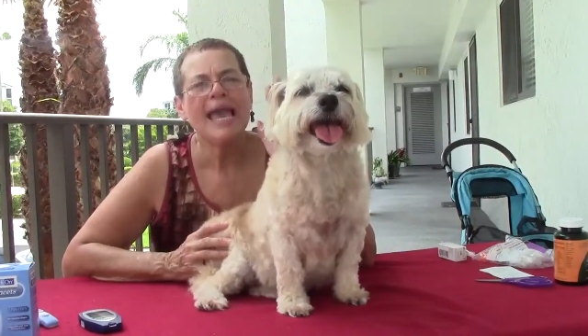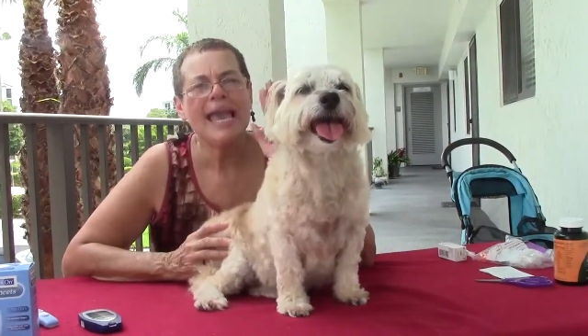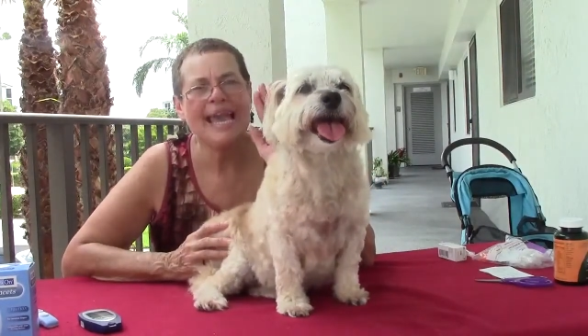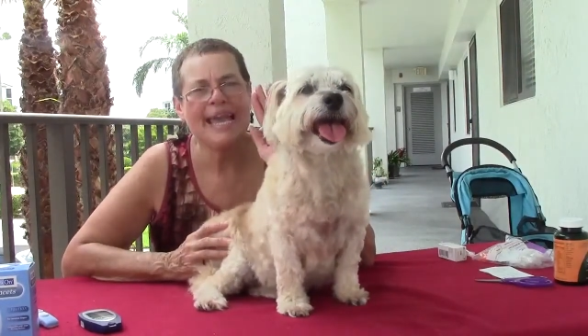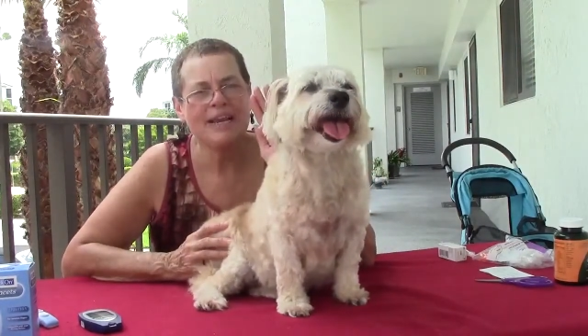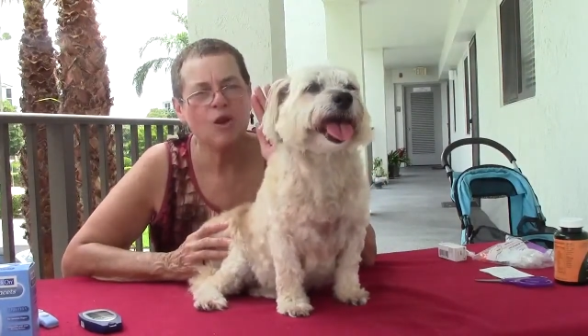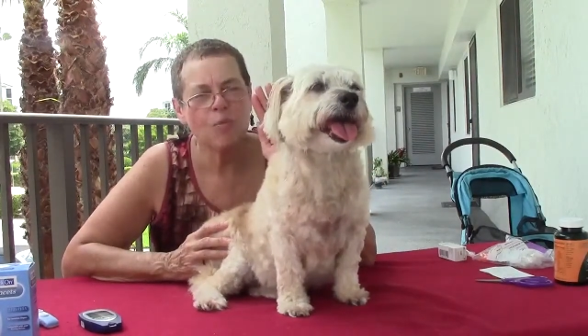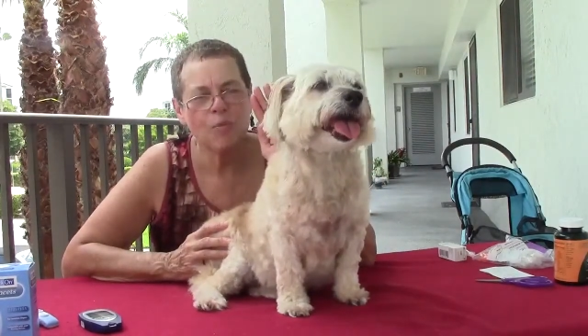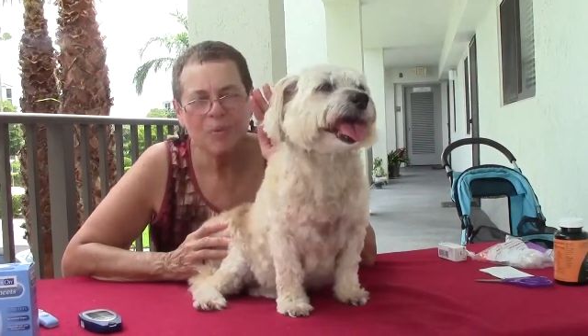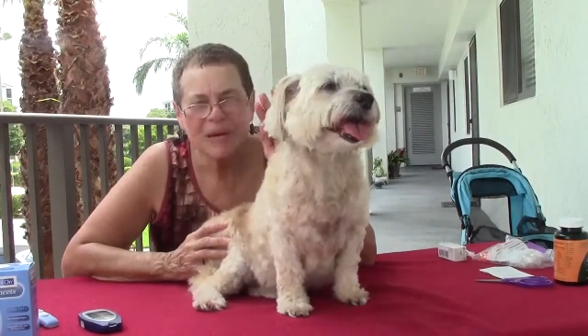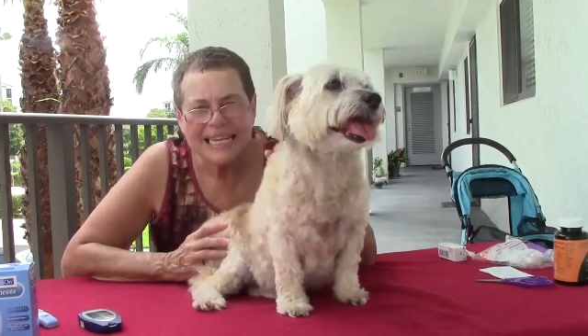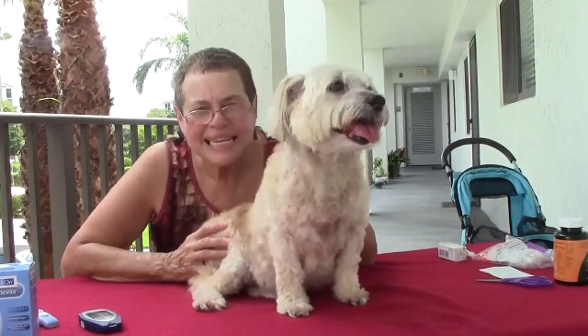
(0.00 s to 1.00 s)
And
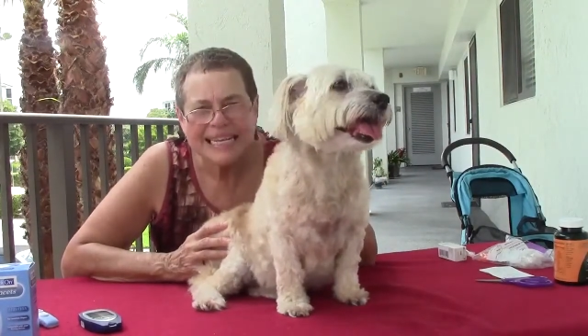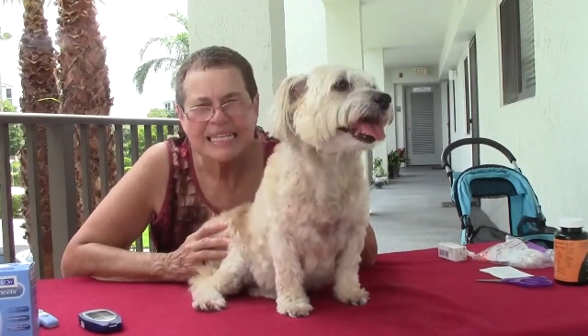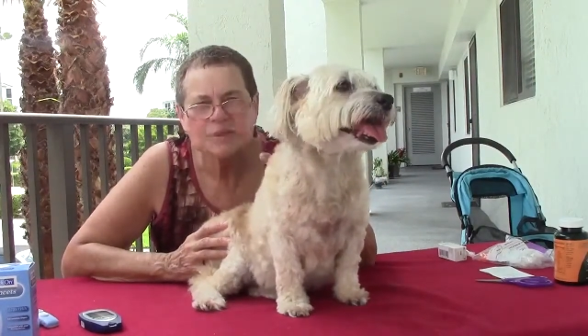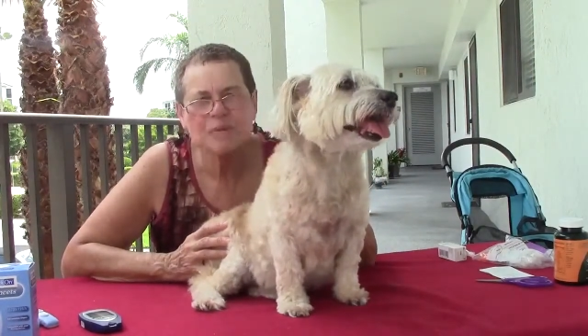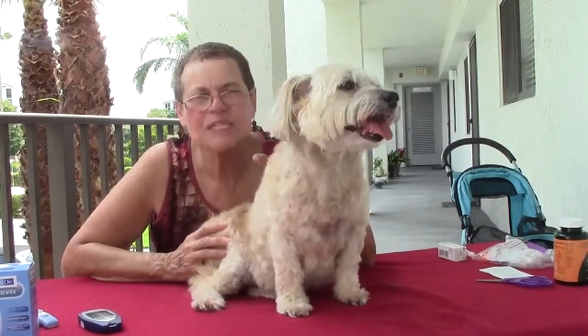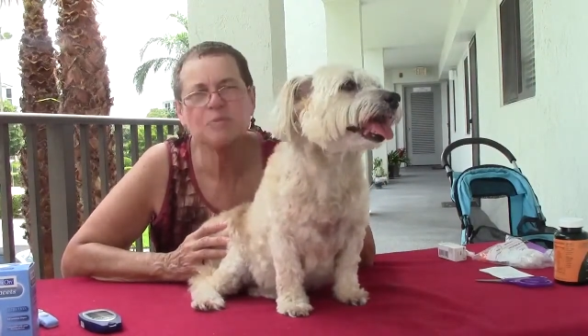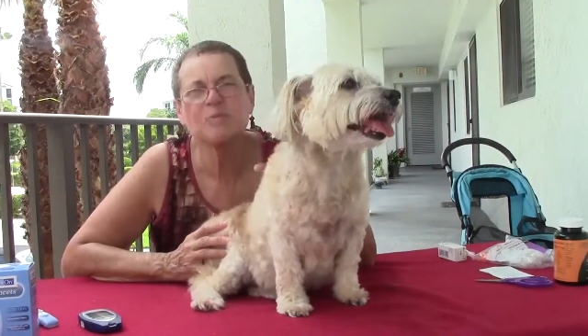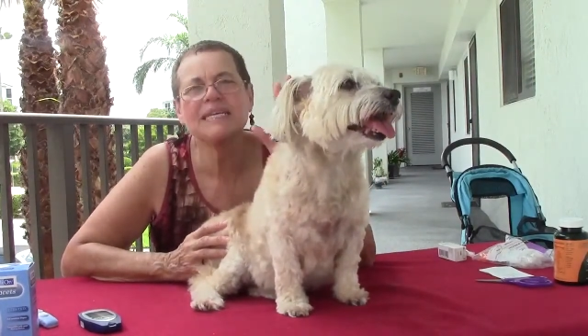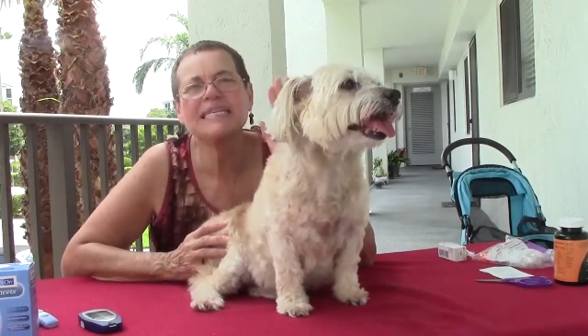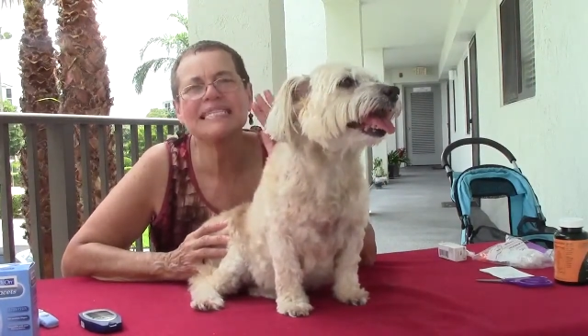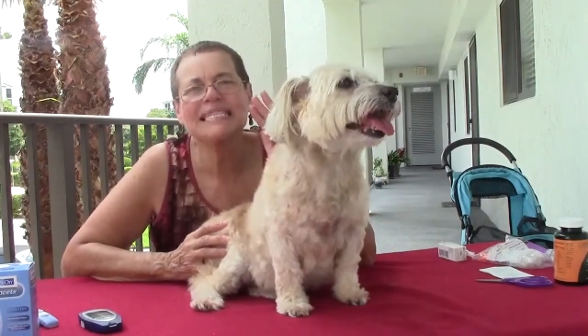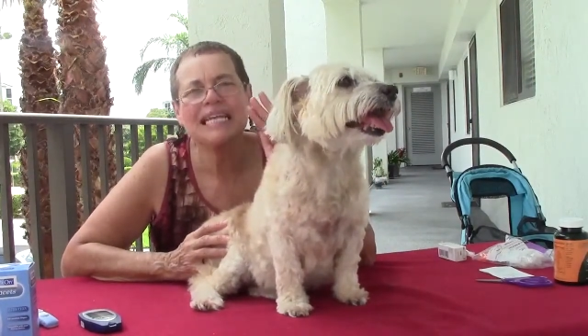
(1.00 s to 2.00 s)
please, please,
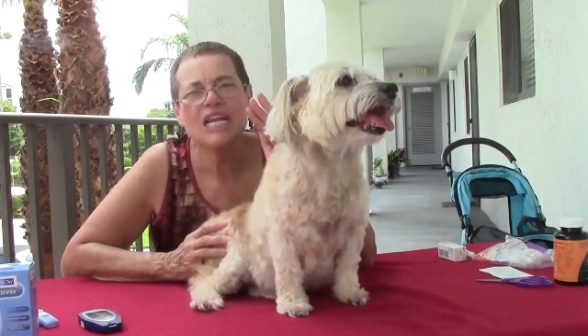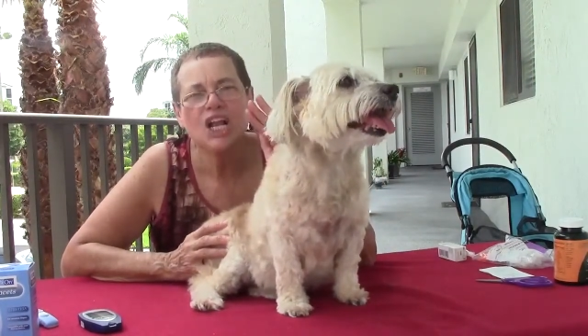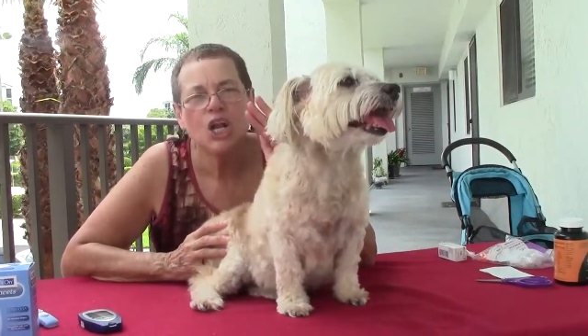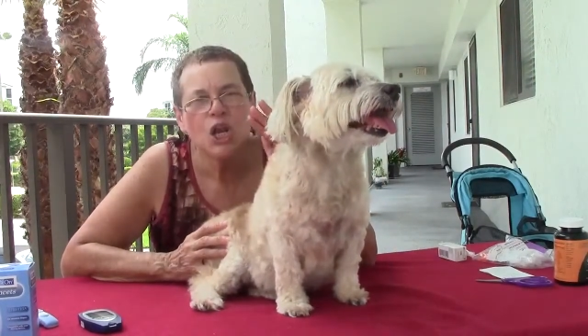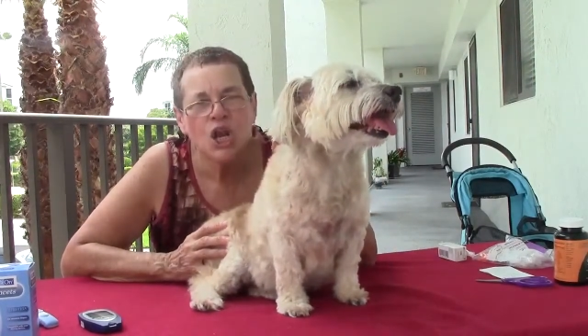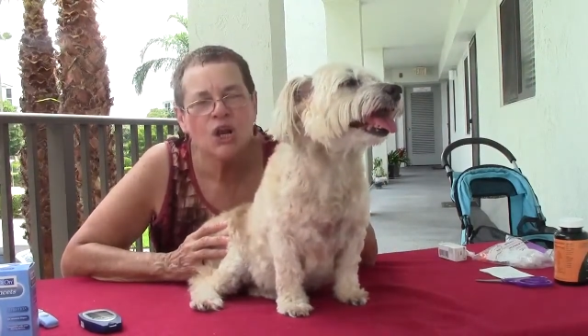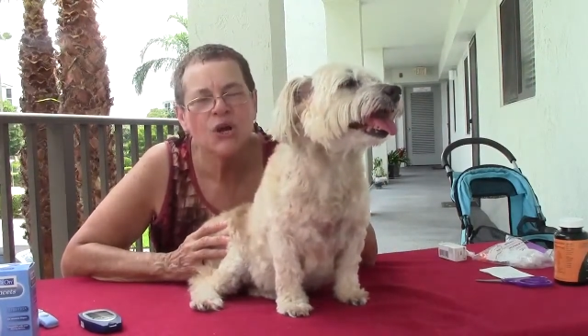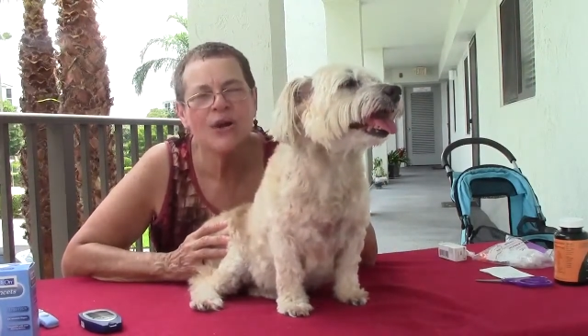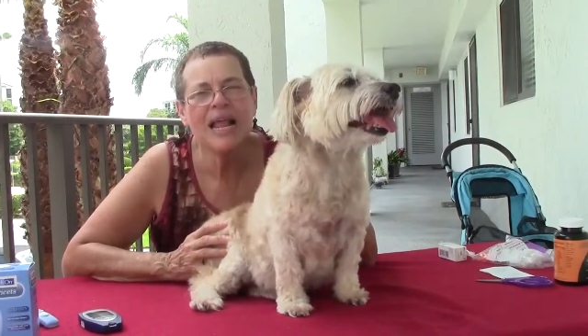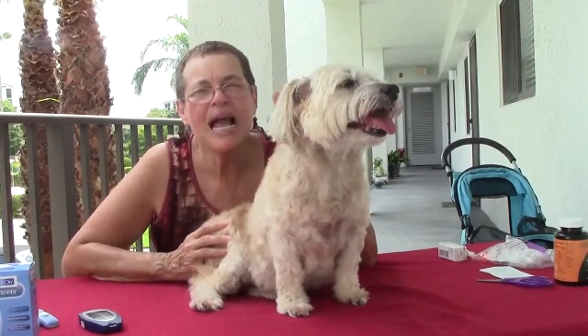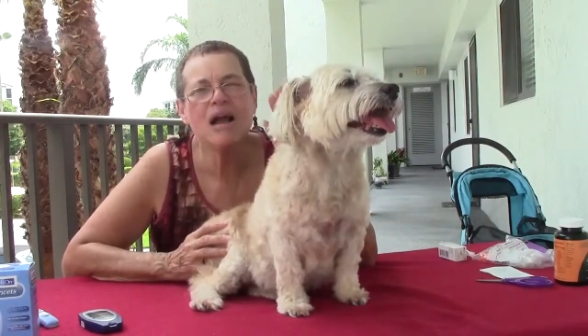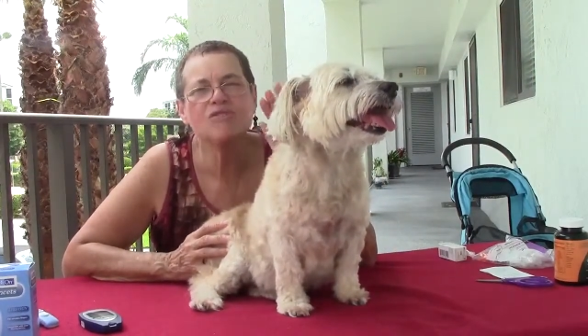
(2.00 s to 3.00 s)
please
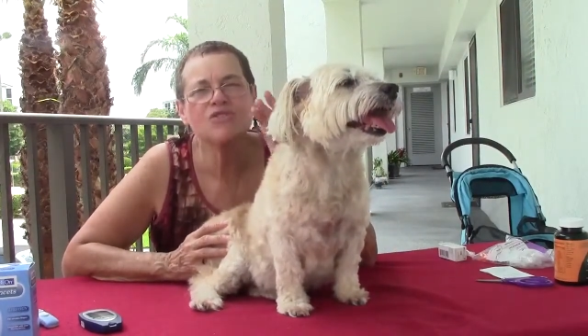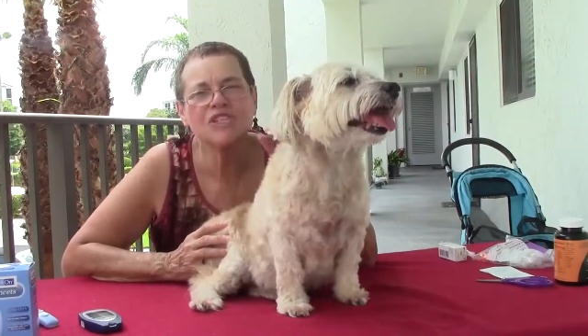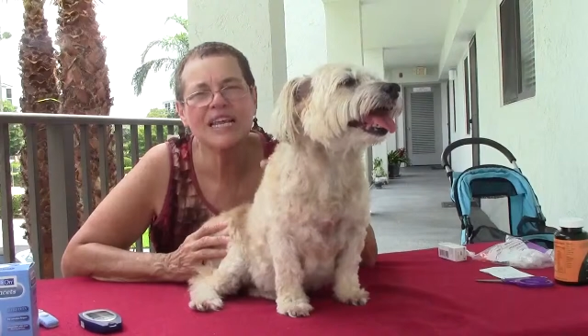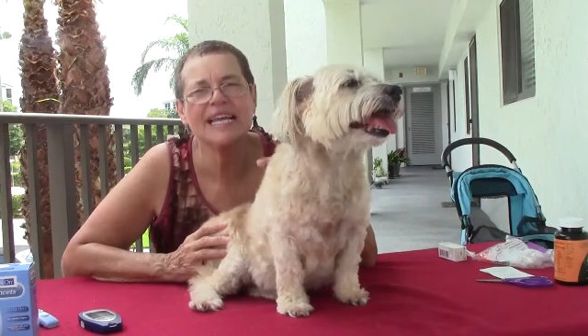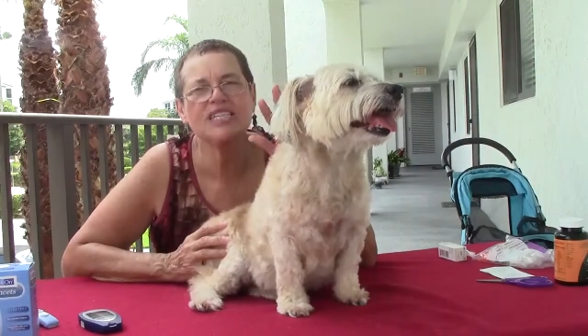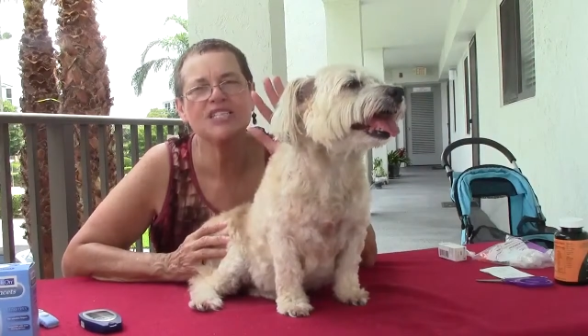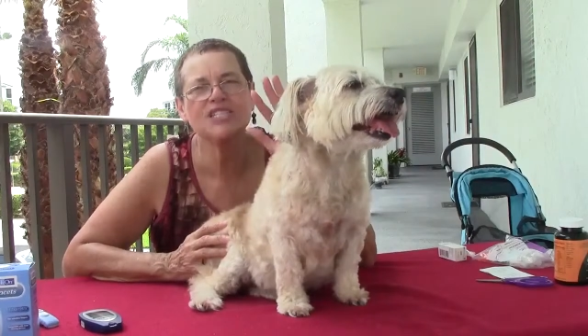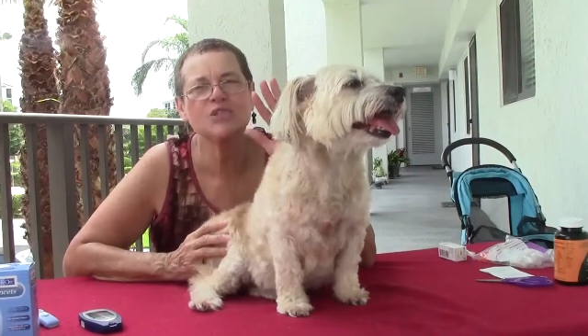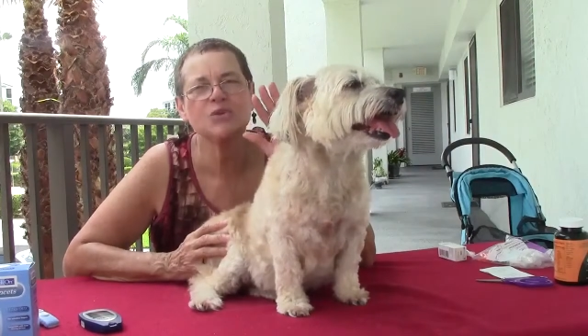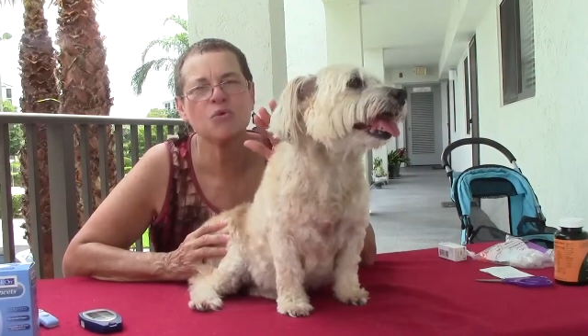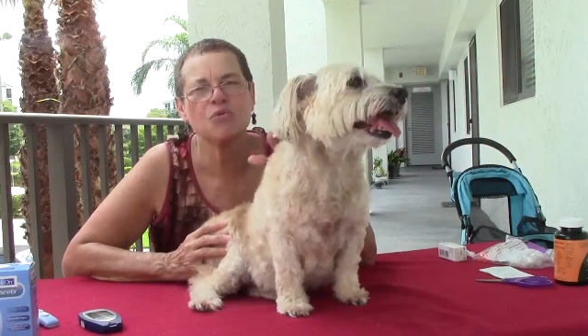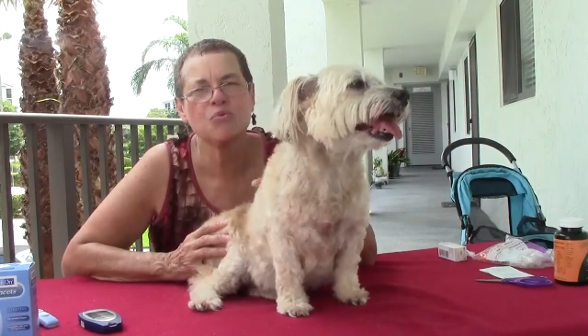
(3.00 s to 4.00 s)
learn how to test
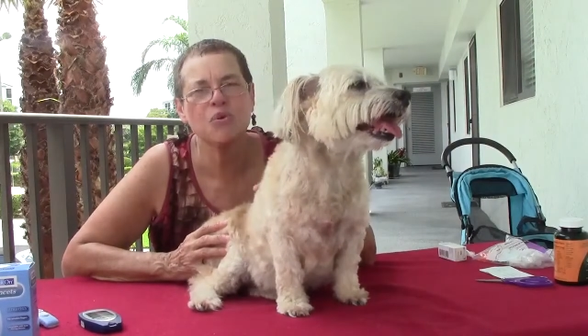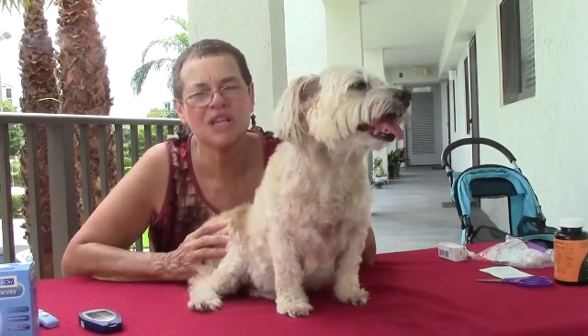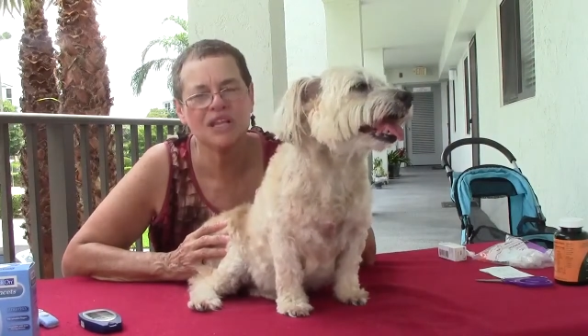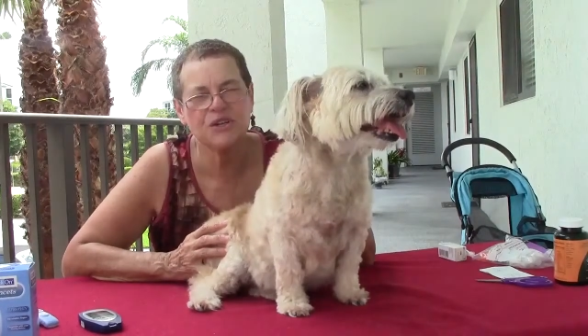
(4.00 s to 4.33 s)
your own,